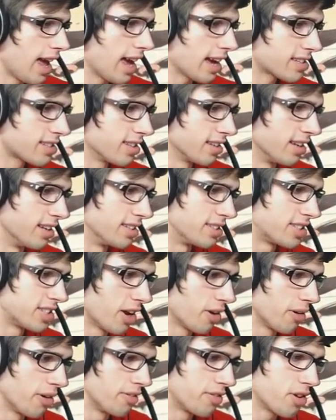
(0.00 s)
Excellent.
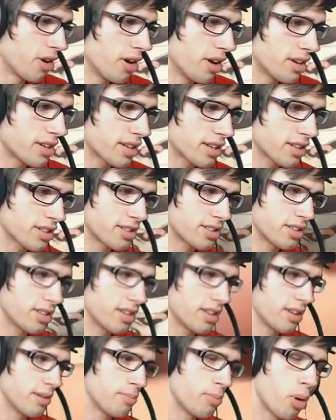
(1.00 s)
So we've got
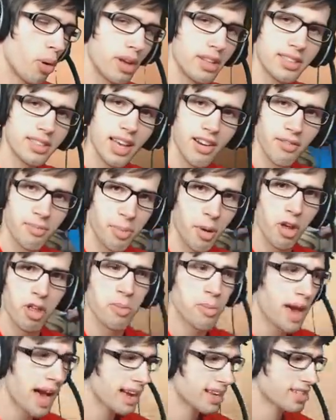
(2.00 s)
points out of
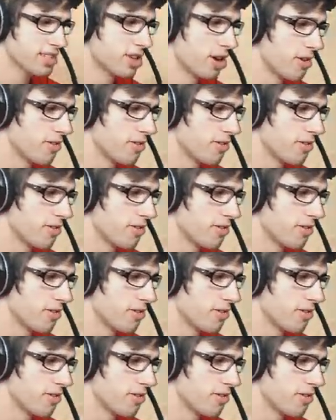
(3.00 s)
both packs